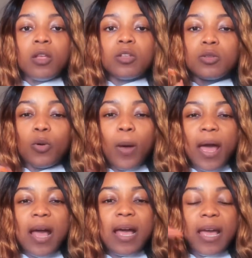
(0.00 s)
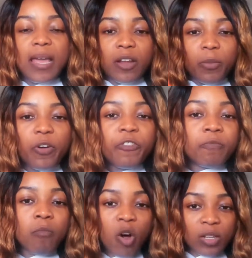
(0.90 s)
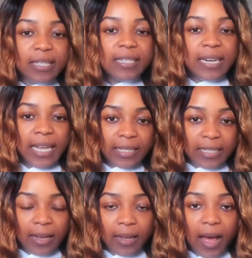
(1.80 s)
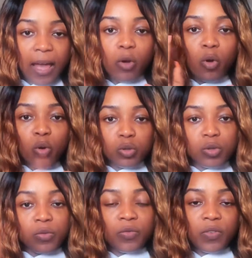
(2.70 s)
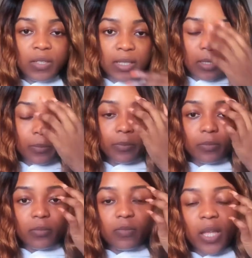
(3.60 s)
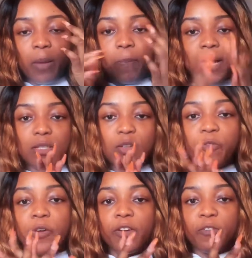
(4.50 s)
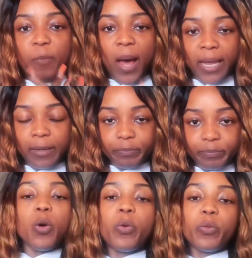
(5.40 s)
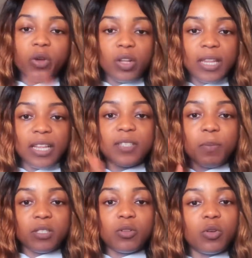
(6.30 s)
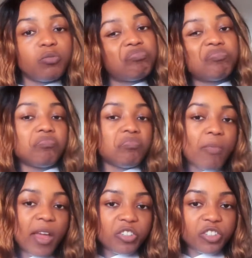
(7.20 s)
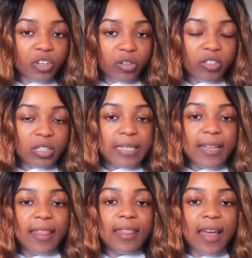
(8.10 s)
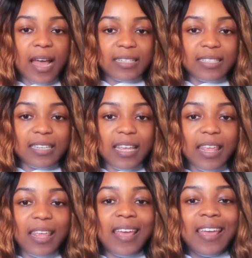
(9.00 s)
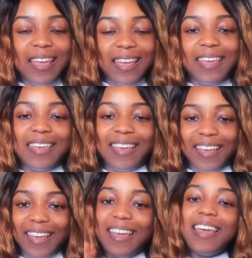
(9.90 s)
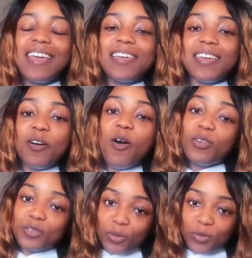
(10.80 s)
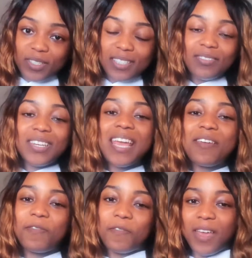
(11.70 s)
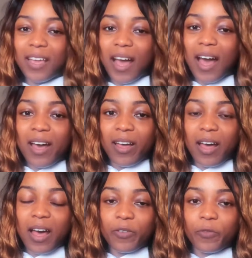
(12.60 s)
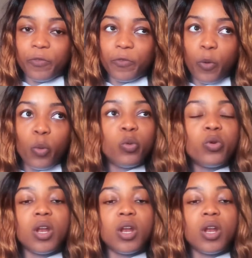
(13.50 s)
So a number of months later, I go to visit a pastor friend of mine. When we got there, this pastor mentioned that he also received a fake iPhone